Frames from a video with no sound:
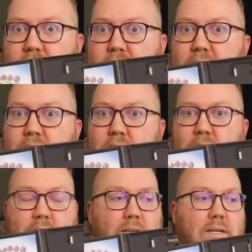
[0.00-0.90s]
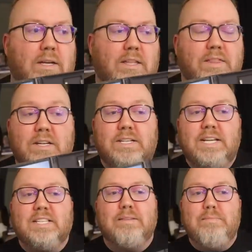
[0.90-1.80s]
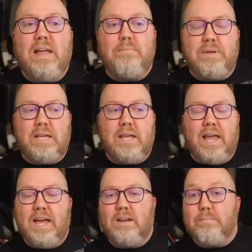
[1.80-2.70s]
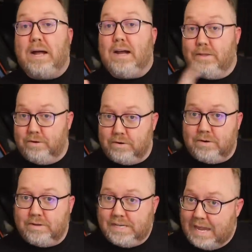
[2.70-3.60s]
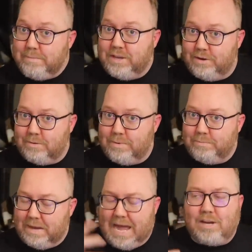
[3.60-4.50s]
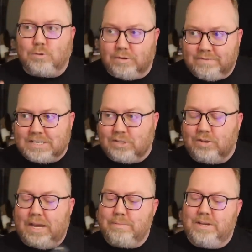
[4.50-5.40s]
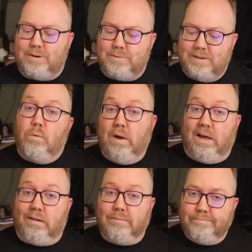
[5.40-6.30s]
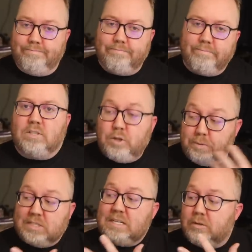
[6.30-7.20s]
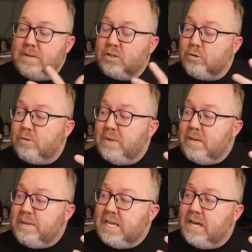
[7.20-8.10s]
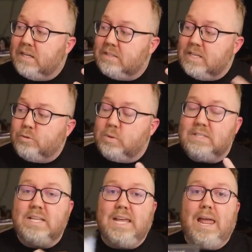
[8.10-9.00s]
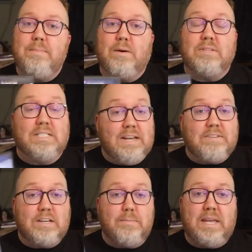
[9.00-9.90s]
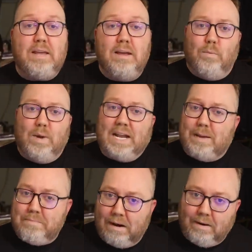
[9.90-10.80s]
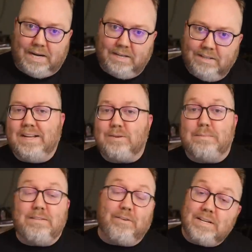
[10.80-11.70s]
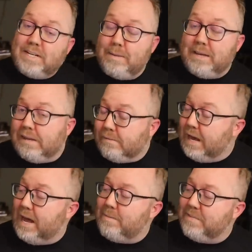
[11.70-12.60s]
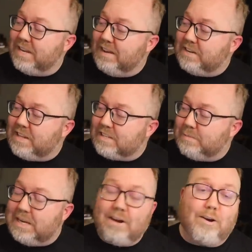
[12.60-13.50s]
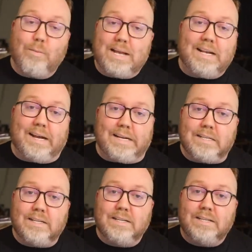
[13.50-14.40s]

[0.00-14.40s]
the disc? The disc may be in my other GameCube, my actual physical GameCube. Well, super sentimental to me because this was the game that was gifted to me when I got married. That's right, my friend Timmy um, gifted this to me on our wedding night.